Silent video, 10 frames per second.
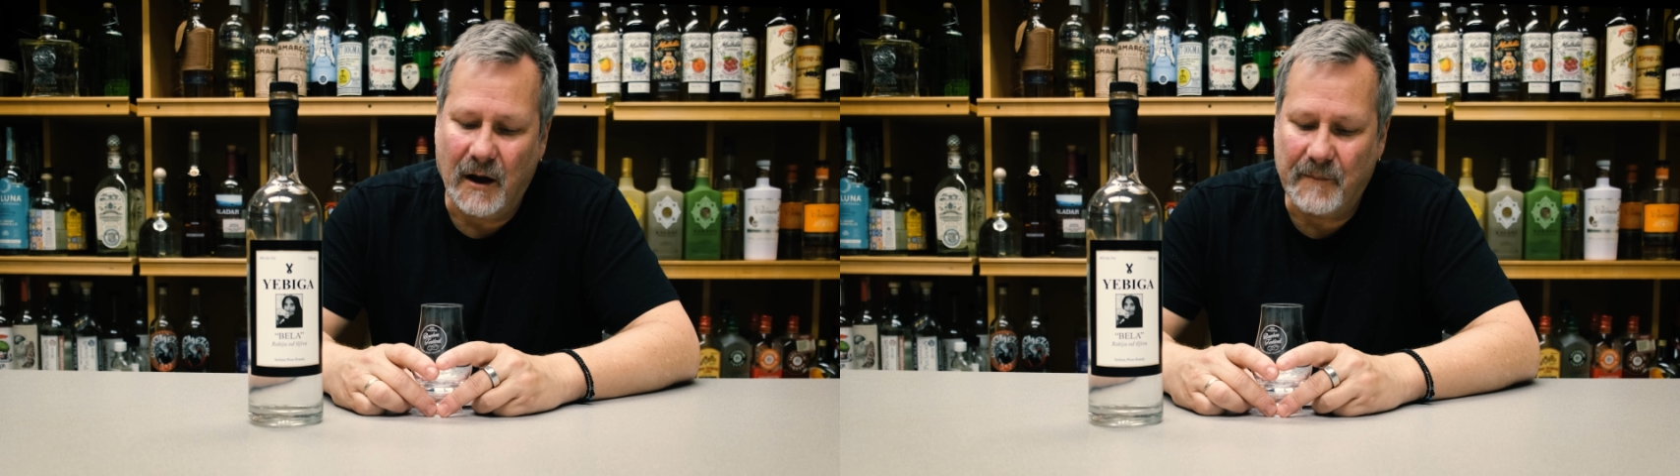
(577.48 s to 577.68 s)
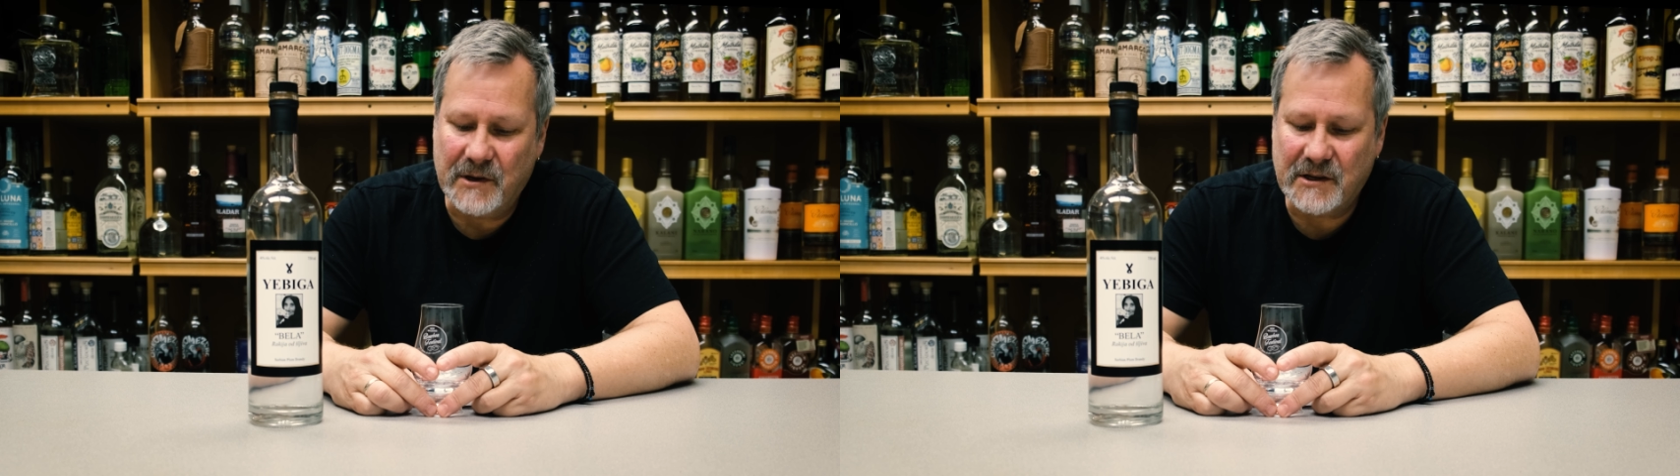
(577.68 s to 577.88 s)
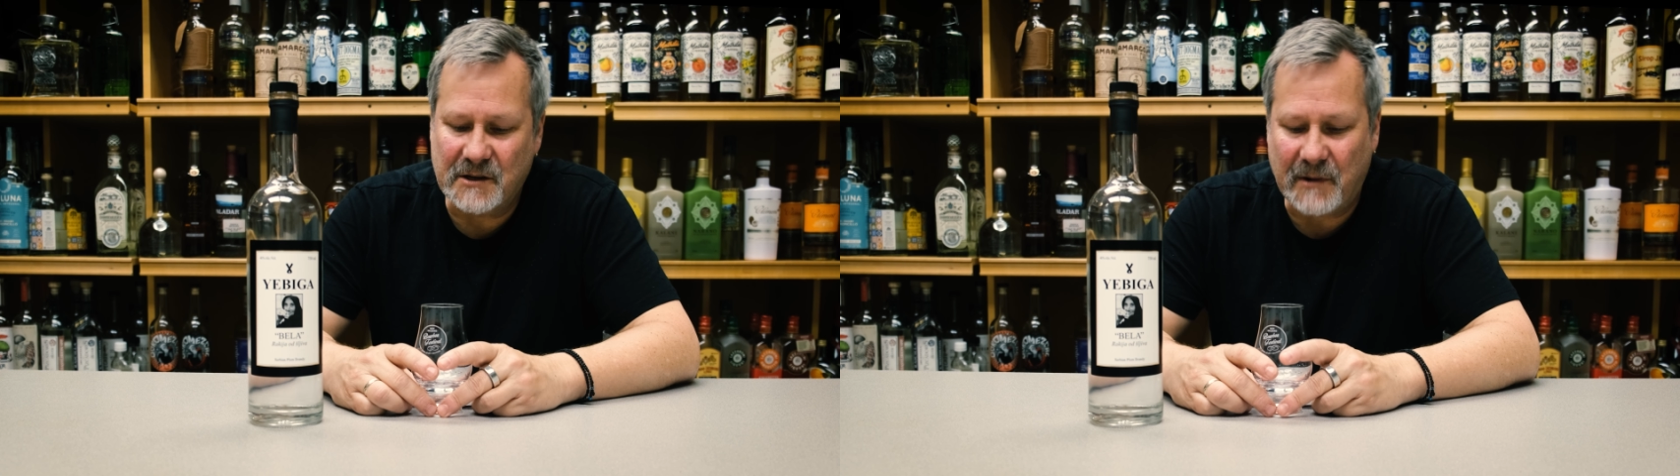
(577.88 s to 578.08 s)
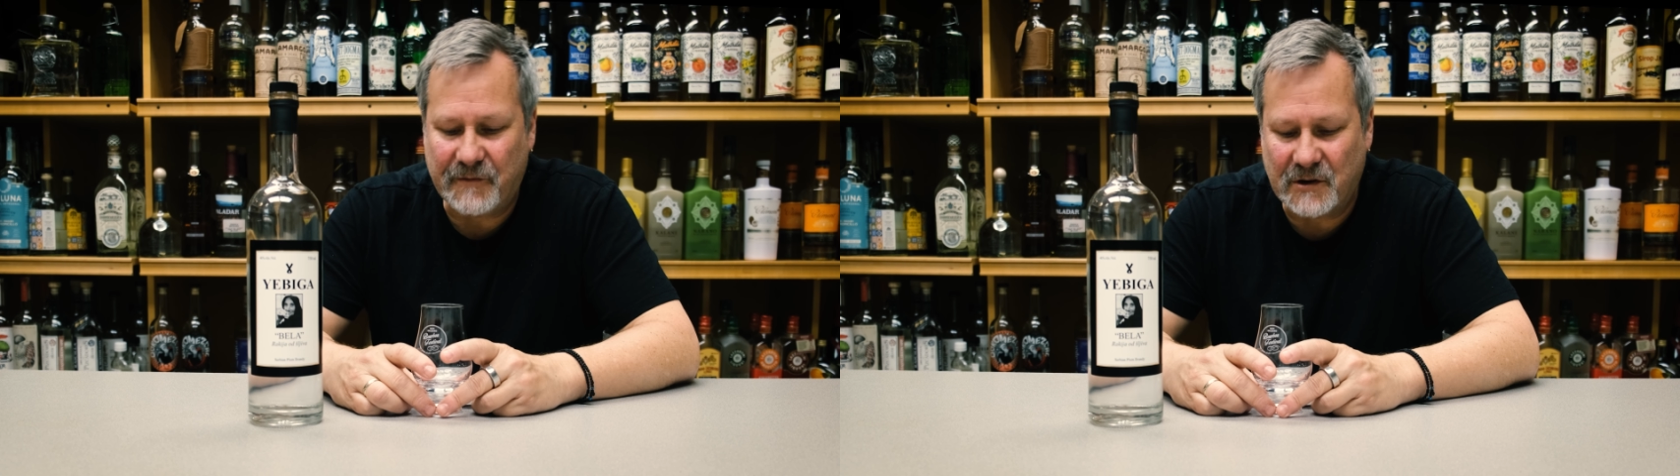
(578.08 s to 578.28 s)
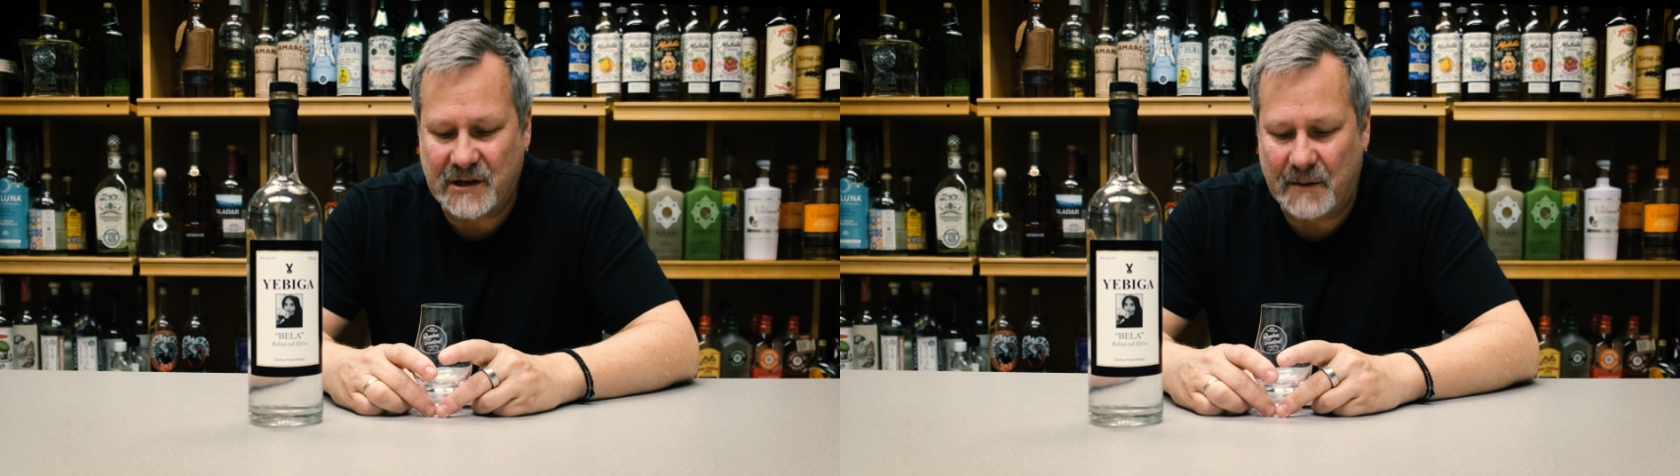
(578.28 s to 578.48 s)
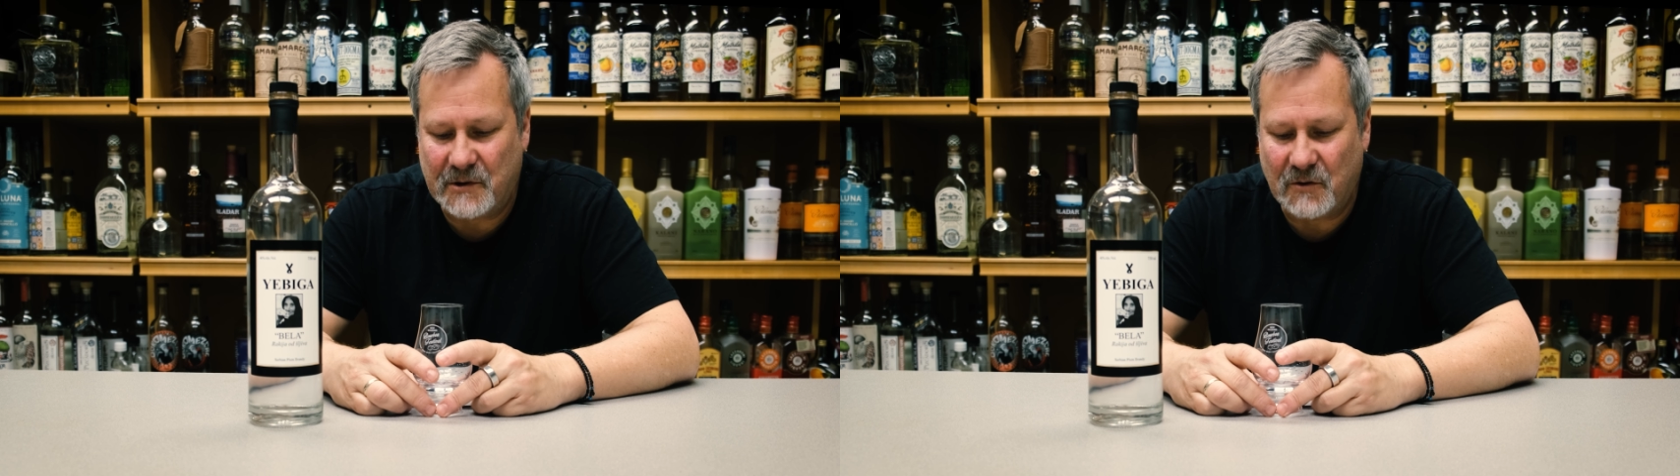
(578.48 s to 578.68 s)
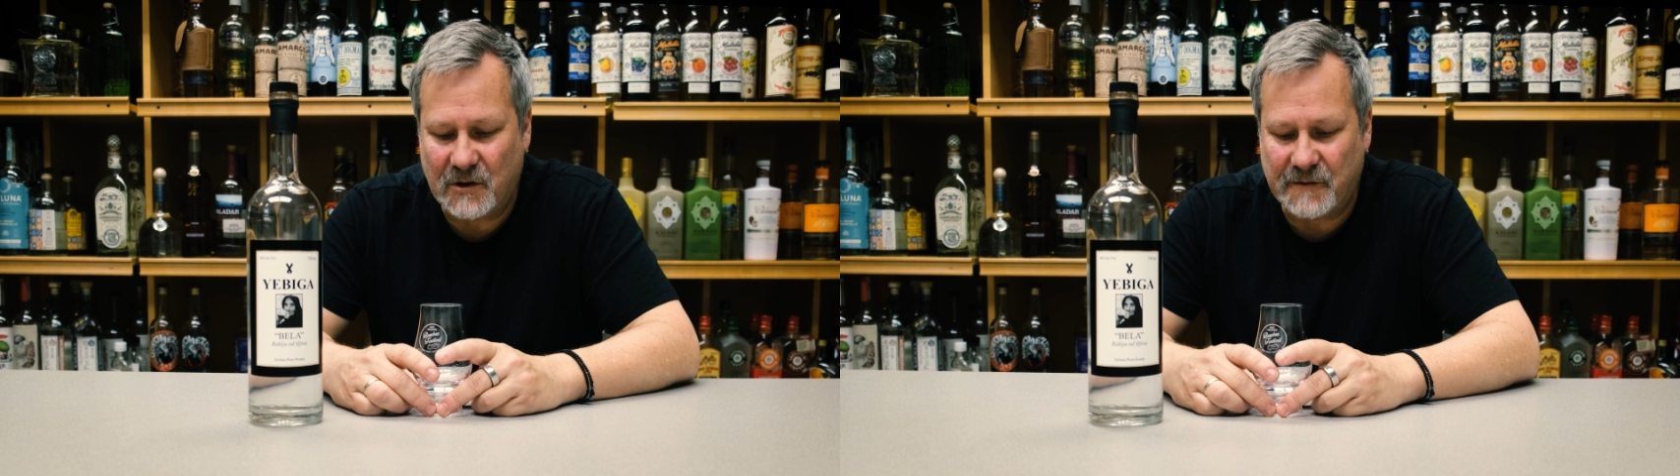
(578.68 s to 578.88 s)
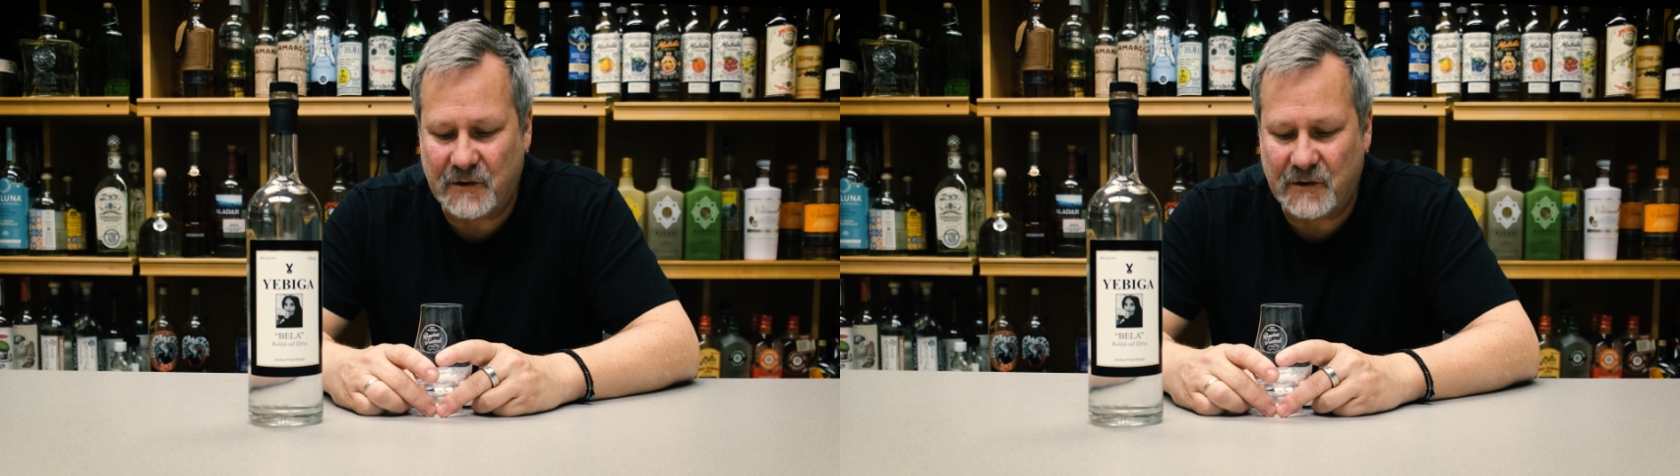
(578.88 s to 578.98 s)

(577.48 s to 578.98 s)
This is my first time in New Orleans.